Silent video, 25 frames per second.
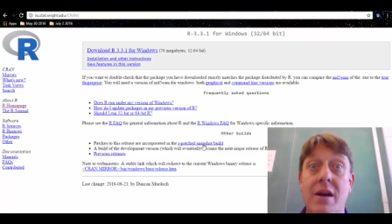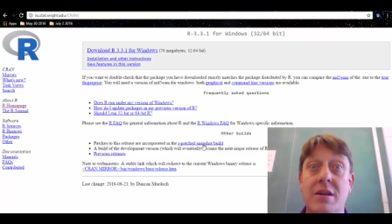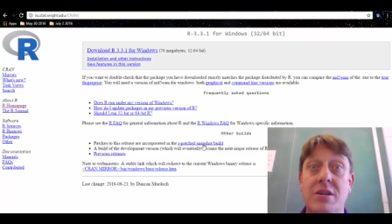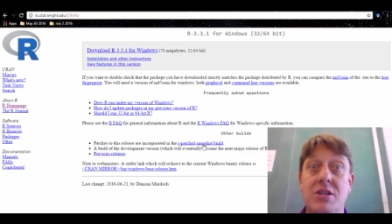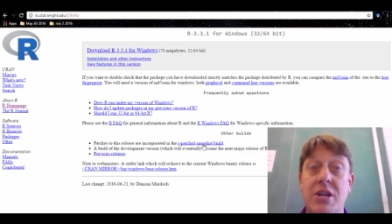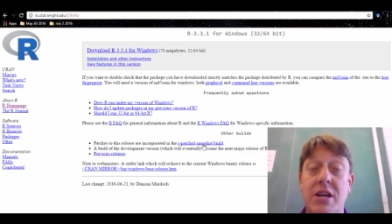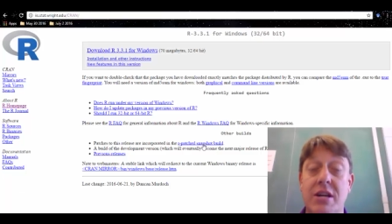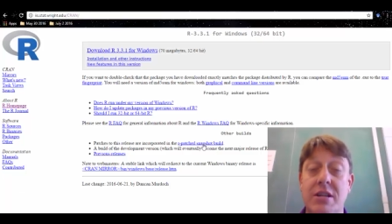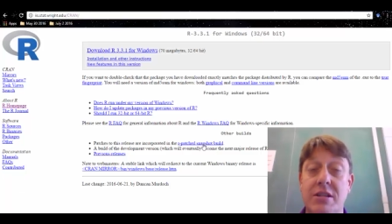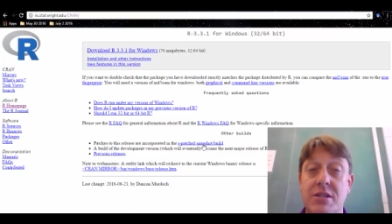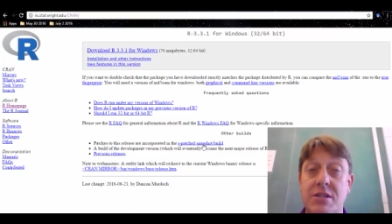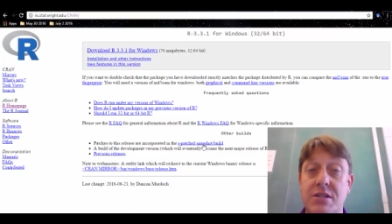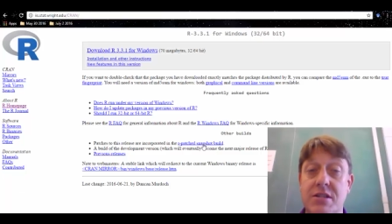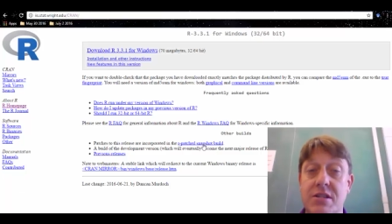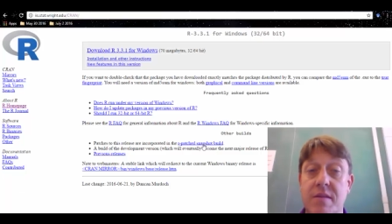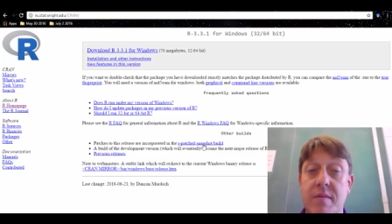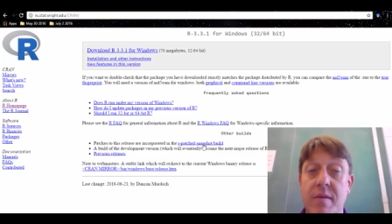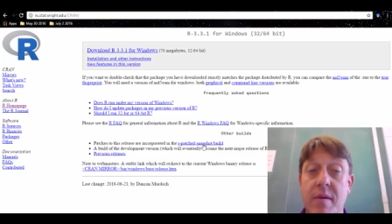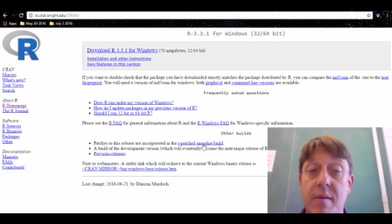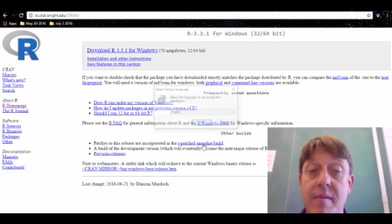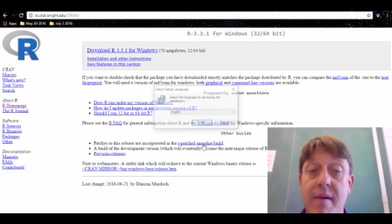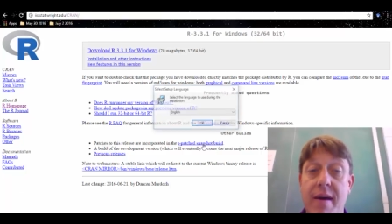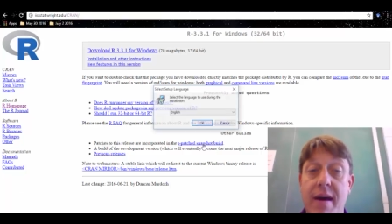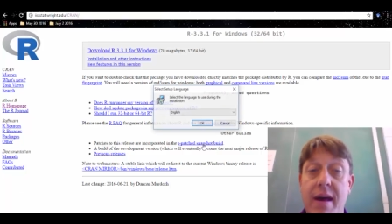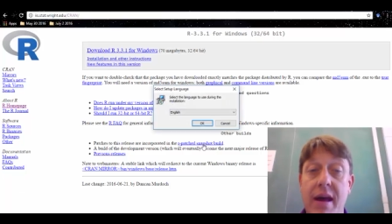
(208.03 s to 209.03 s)
changes to
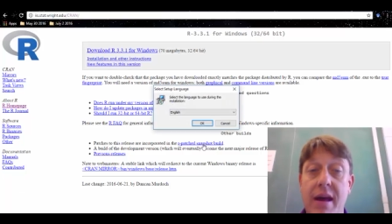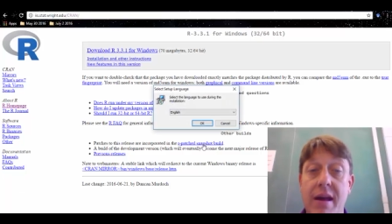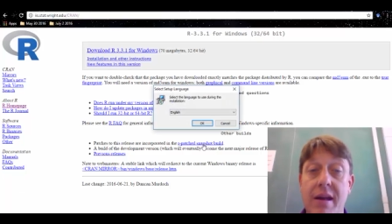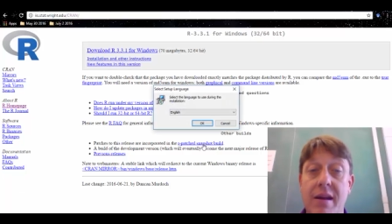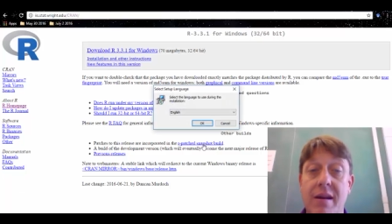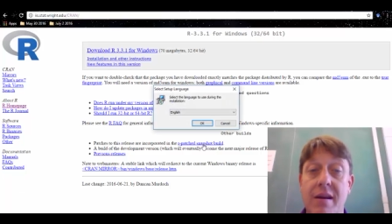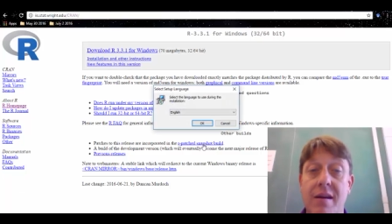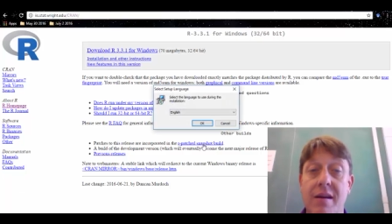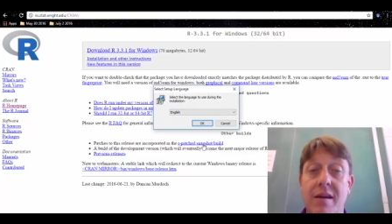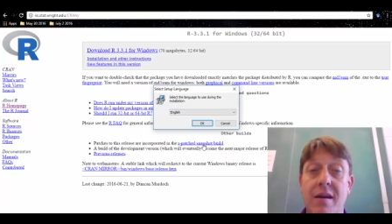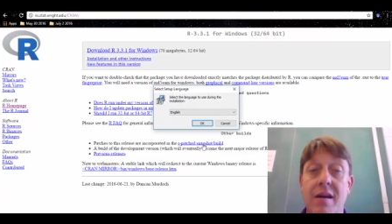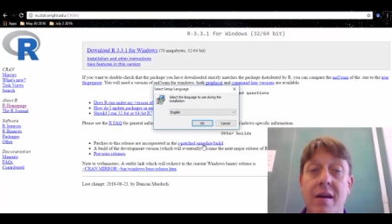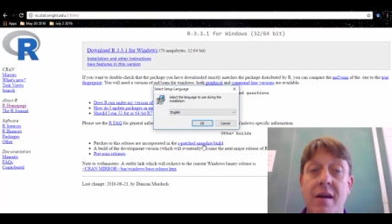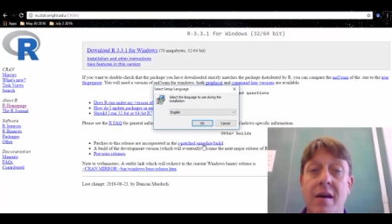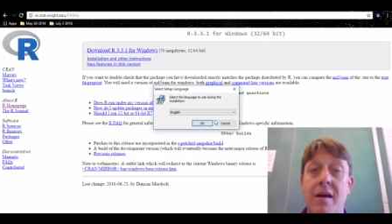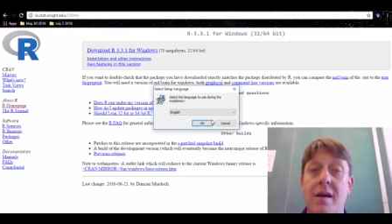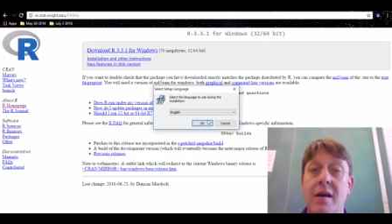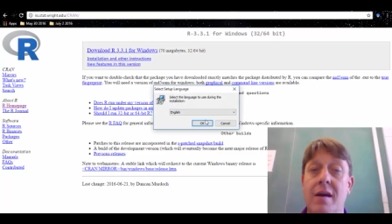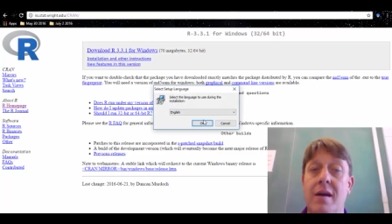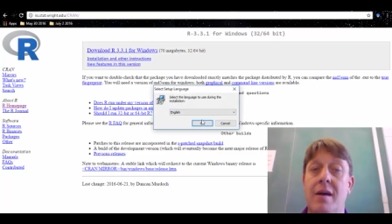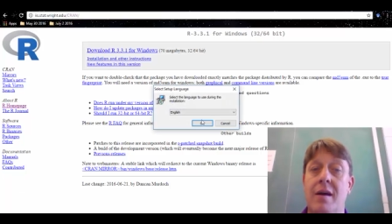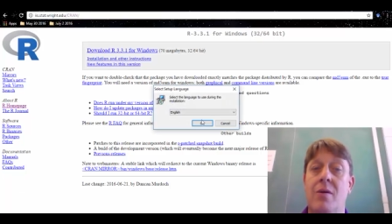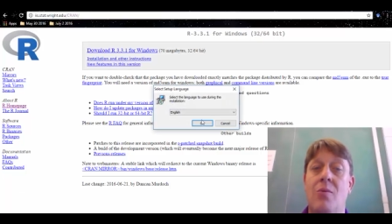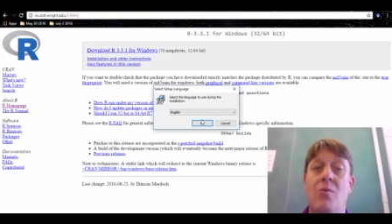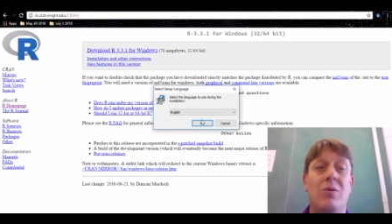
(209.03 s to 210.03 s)
be made.
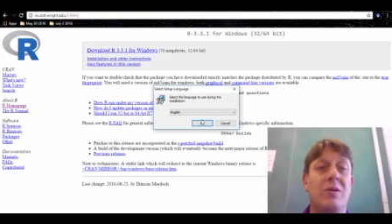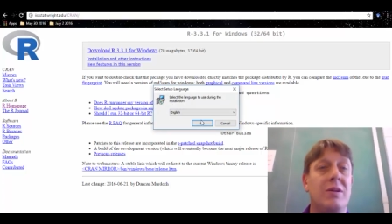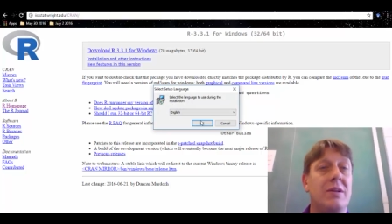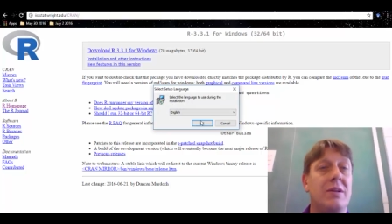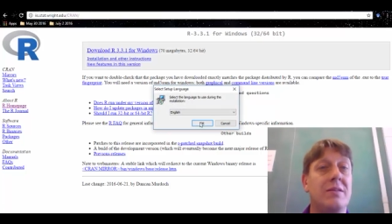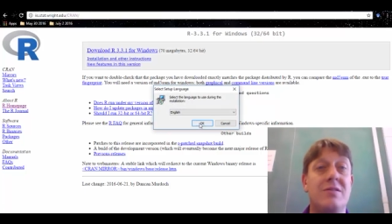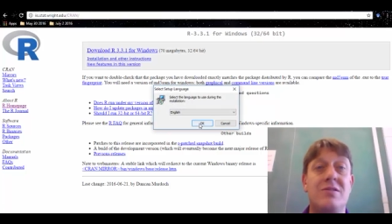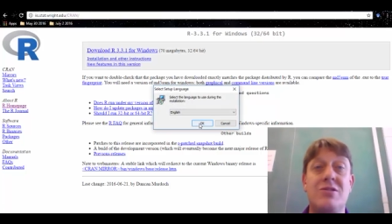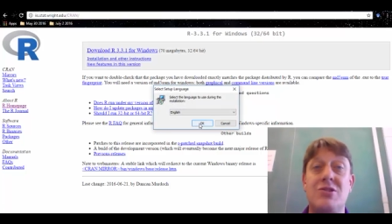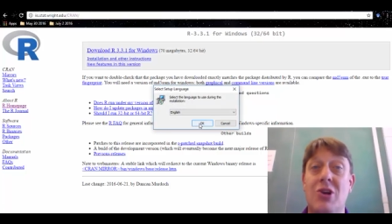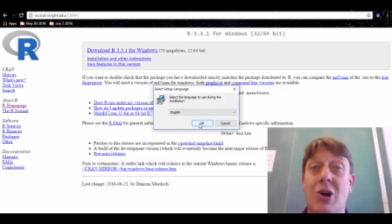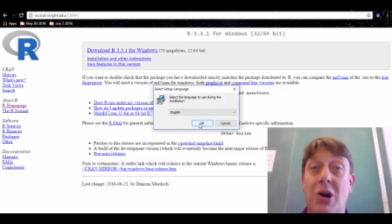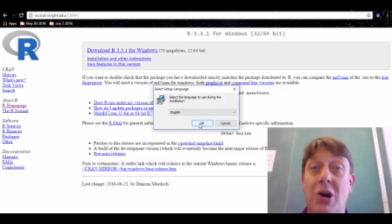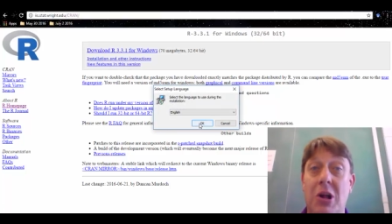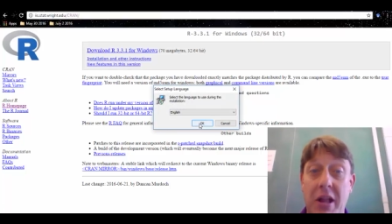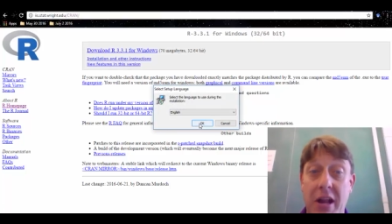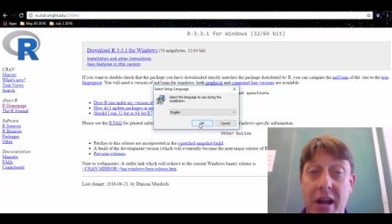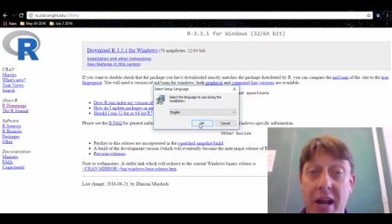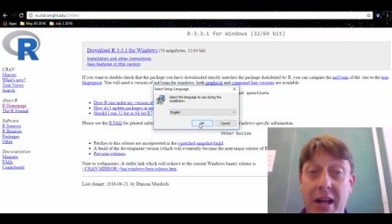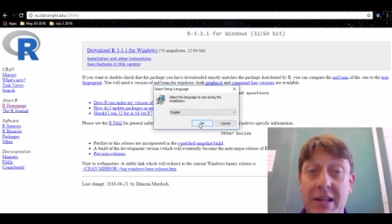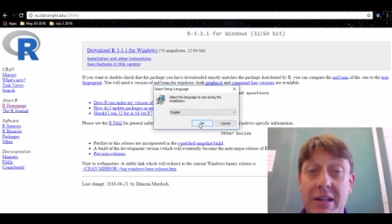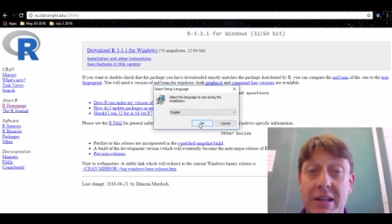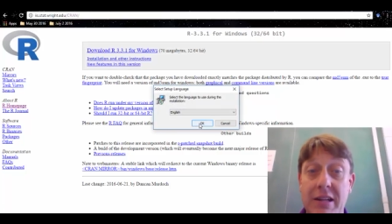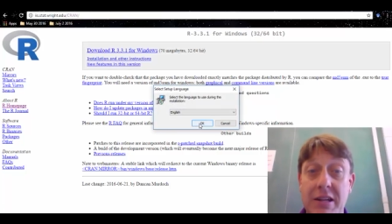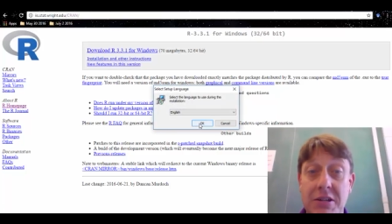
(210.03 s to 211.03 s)
We'll install in
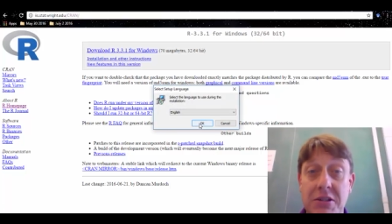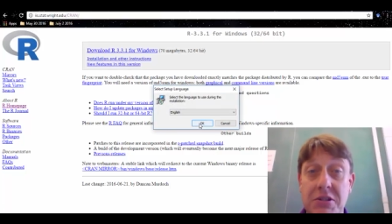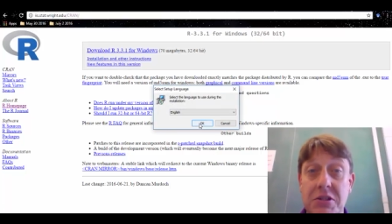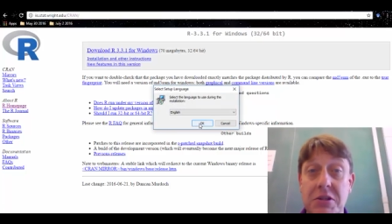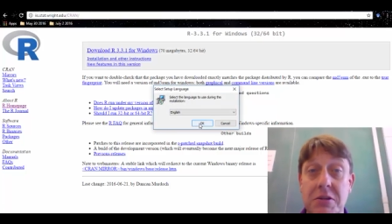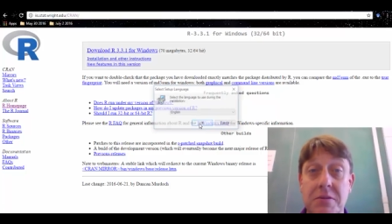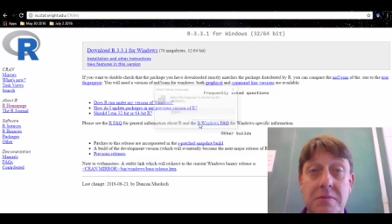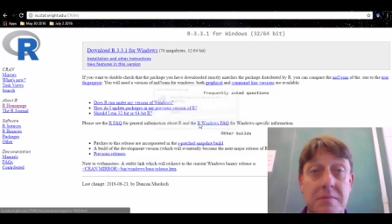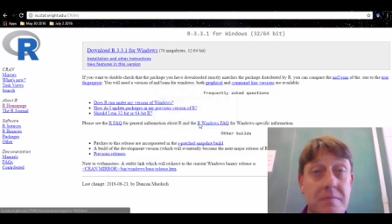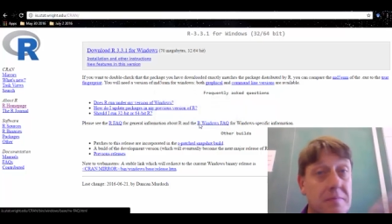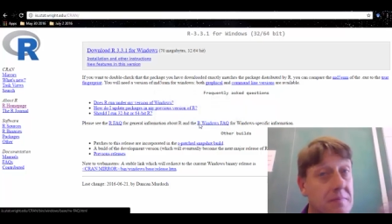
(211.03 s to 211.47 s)
English.